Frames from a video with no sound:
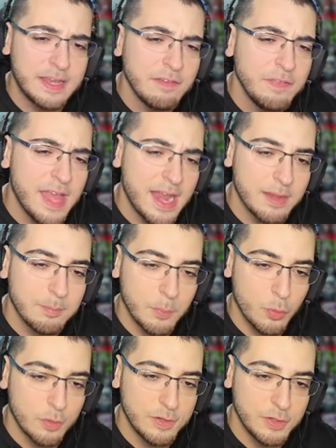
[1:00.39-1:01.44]
They definitely added
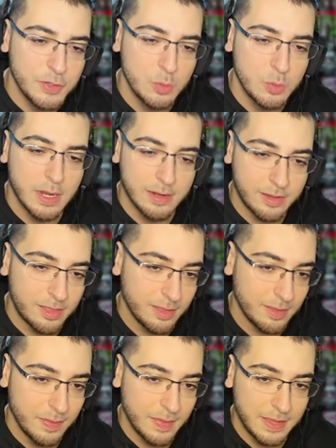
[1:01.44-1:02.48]
more new
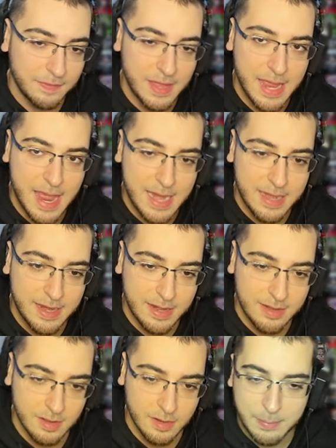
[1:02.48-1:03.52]
guns. Like, they
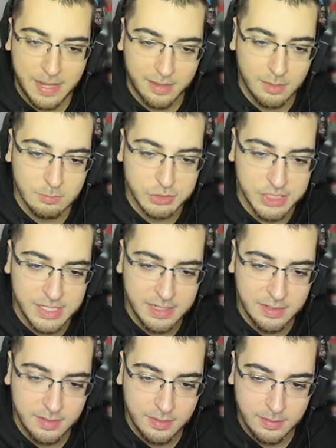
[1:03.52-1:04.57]
added... maybe
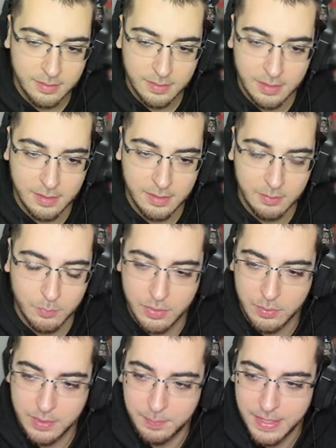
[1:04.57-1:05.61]
SMG?
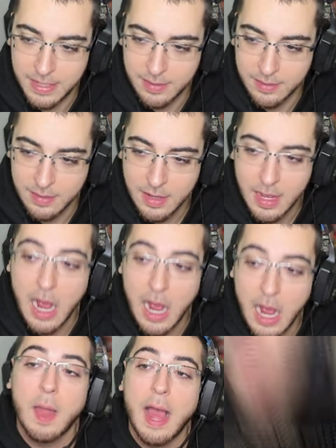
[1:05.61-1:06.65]
Where would it be? Oh, the